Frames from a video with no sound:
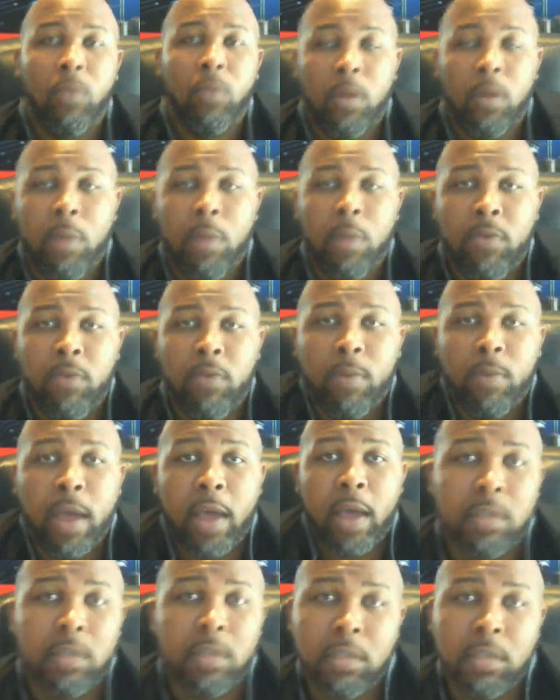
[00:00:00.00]
What up,
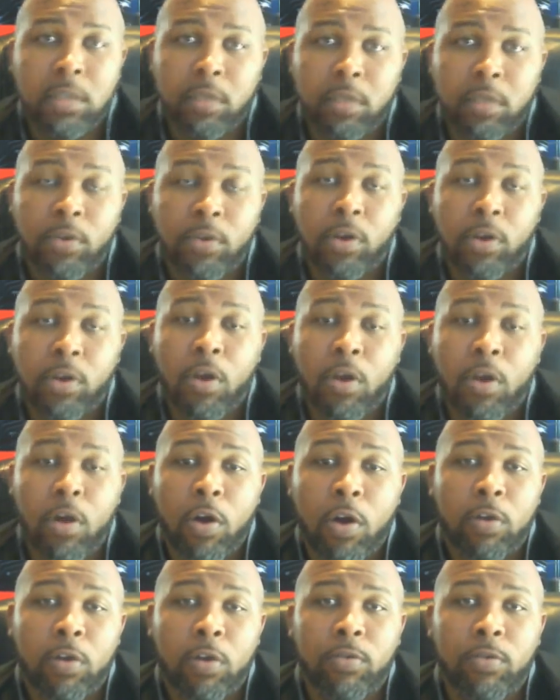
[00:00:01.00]
everybody? This is Devon
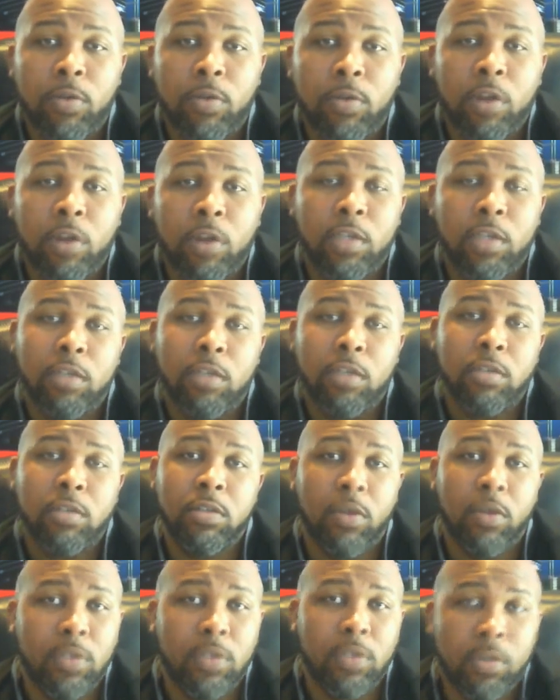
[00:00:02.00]
Carter from CarTek
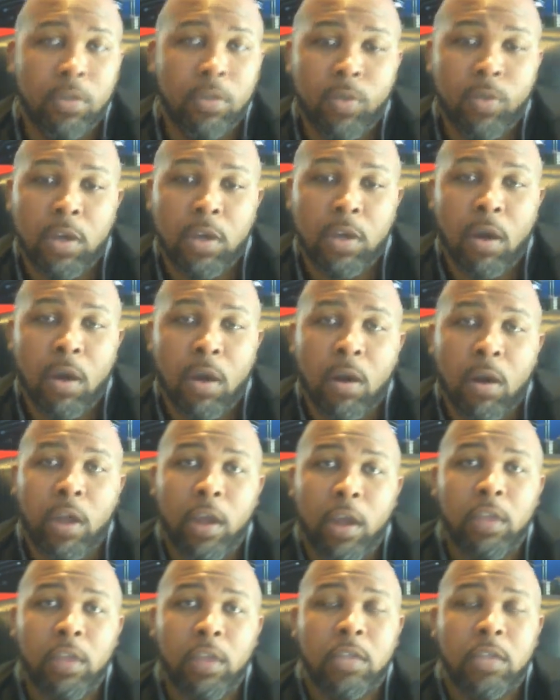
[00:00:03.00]
Consulting. We
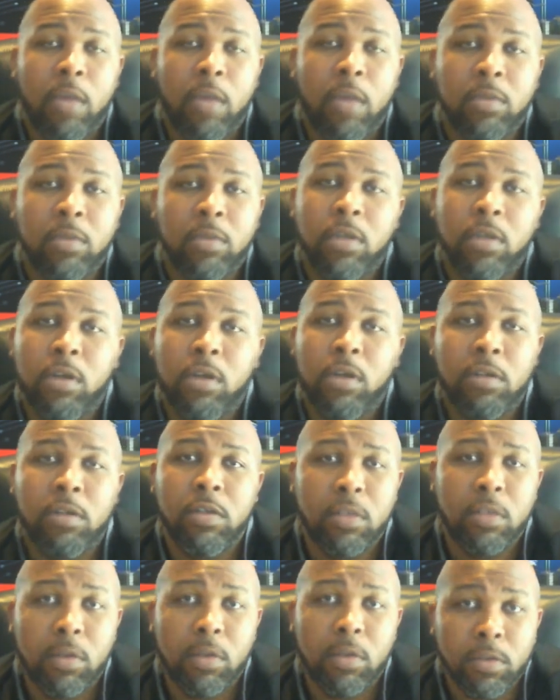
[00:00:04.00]
are a cybersecurity
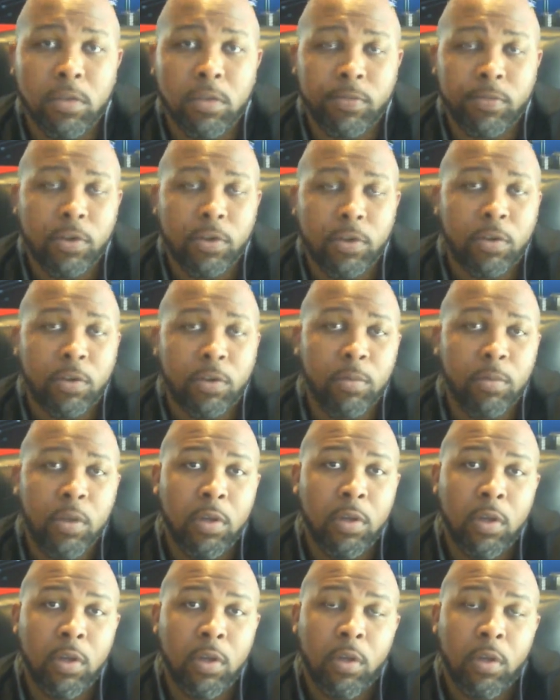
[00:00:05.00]
consulting firm.
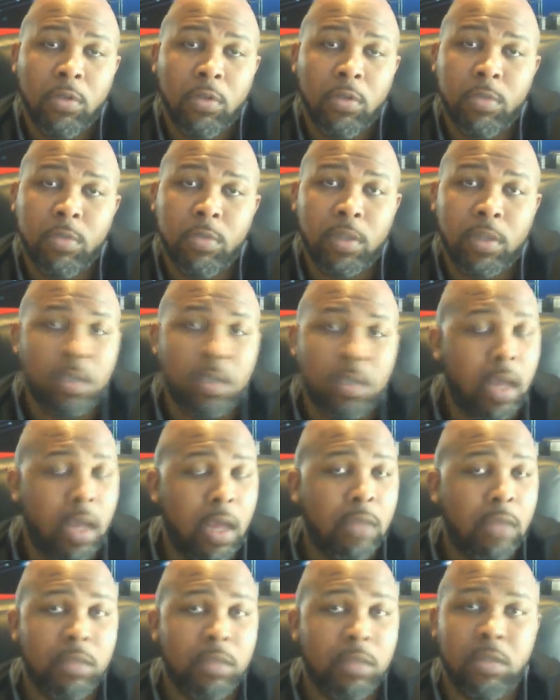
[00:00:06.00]
We
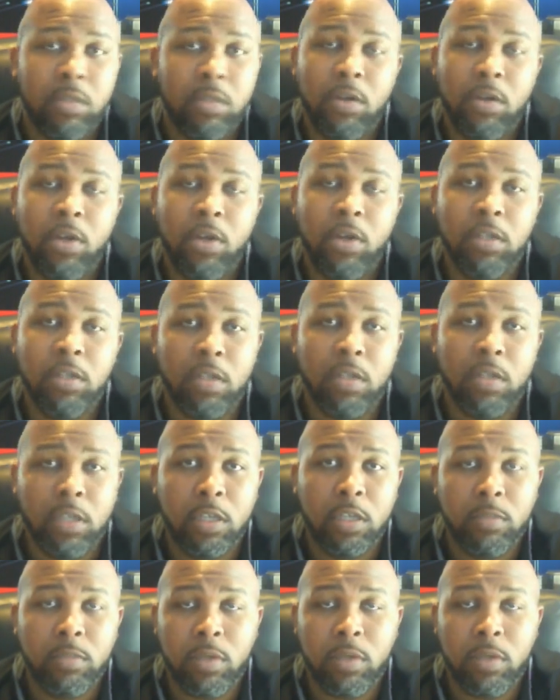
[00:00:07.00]
specialize in security
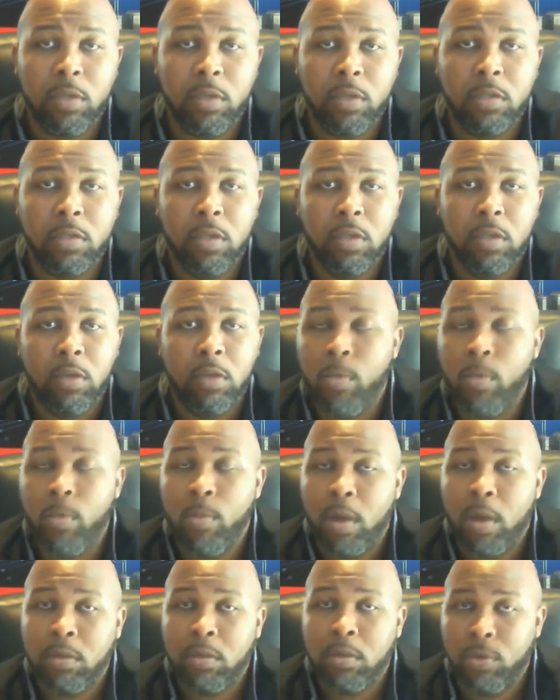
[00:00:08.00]
assessments,
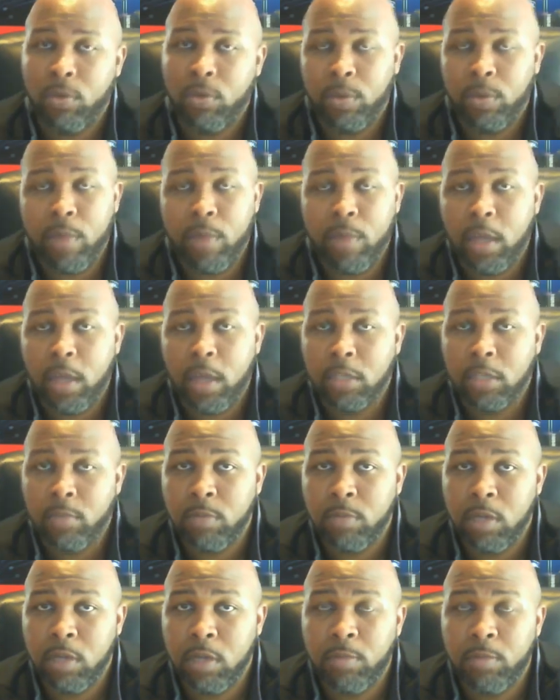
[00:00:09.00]
remote monitoring and
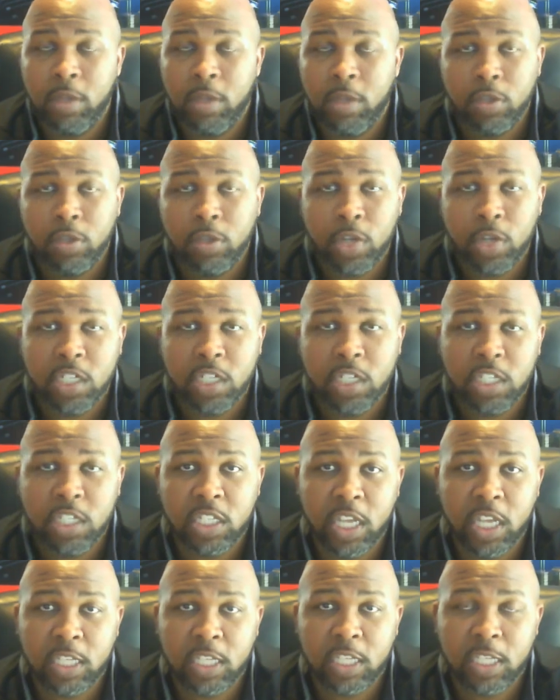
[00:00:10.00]
management, penetration
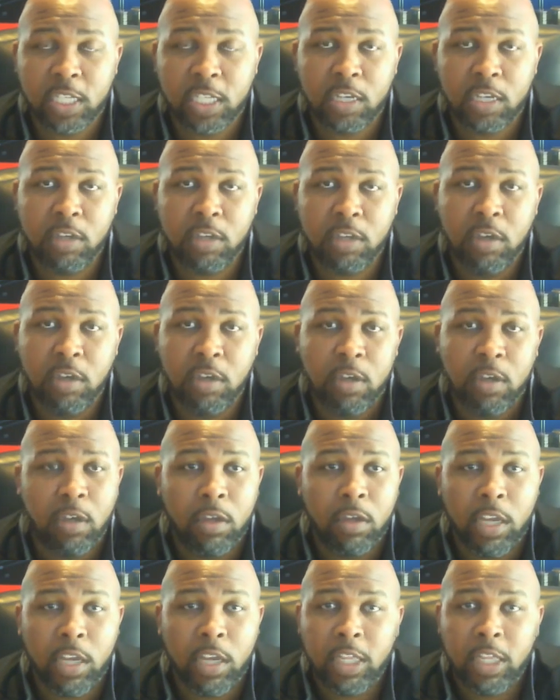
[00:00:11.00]
testing,
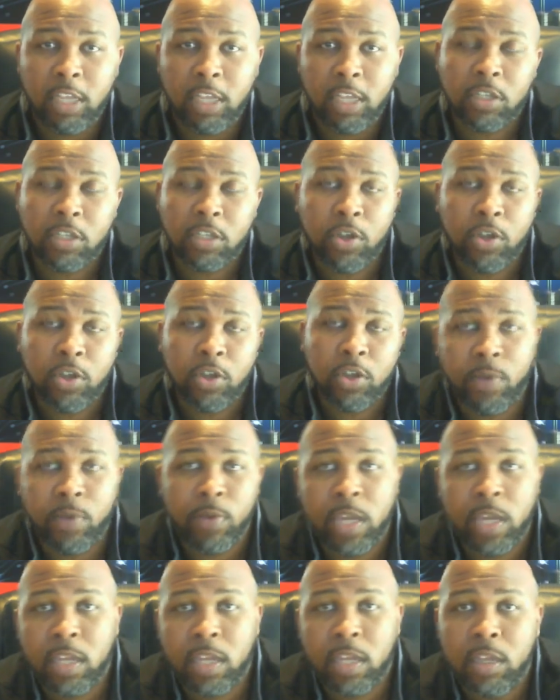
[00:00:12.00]
anything security
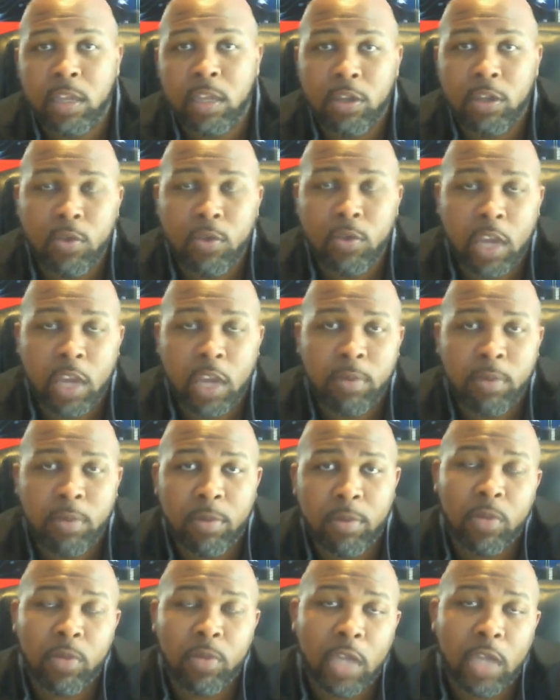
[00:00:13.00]
related, you name
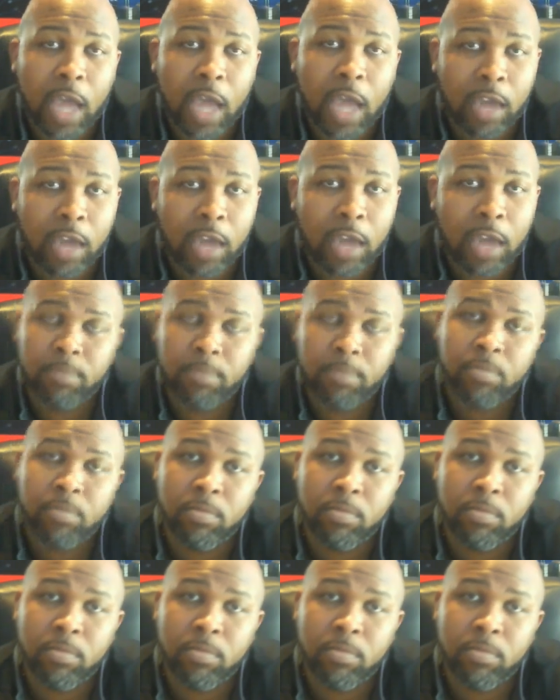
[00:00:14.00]
it, we got it.